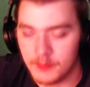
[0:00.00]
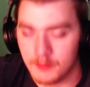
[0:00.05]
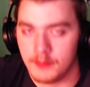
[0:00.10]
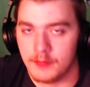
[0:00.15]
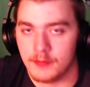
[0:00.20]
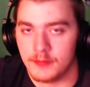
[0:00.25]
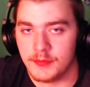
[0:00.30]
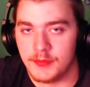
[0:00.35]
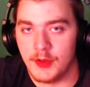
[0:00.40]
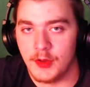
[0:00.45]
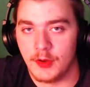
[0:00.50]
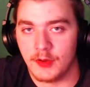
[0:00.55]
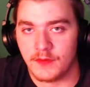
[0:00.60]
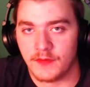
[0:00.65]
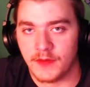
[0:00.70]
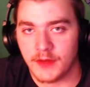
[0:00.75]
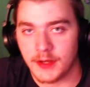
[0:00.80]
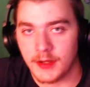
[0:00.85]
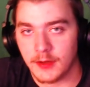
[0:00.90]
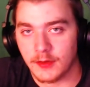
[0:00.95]
those
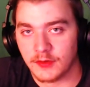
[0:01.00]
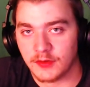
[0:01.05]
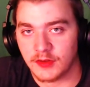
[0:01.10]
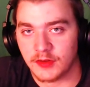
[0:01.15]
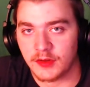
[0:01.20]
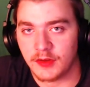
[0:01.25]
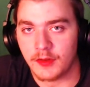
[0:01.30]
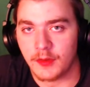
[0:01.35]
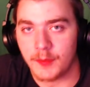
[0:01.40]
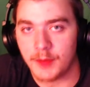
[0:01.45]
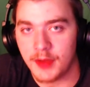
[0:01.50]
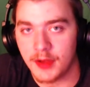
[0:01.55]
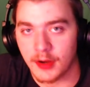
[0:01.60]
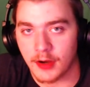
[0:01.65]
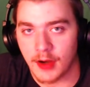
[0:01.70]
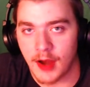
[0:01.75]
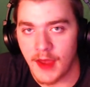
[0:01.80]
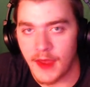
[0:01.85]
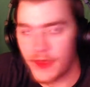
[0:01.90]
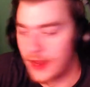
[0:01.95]
videos just disappear.
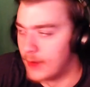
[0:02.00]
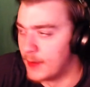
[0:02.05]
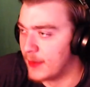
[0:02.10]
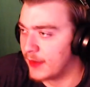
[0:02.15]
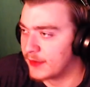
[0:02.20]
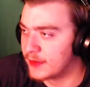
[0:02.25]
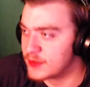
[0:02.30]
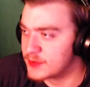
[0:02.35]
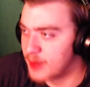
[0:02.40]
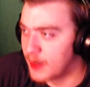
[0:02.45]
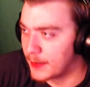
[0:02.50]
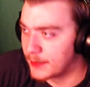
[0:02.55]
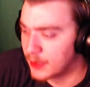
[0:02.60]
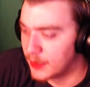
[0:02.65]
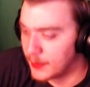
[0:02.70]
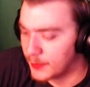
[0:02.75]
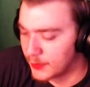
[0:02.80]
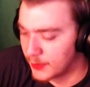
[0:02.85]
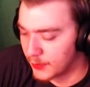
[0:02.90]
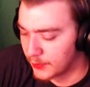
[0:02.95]
And then a message pops up and says,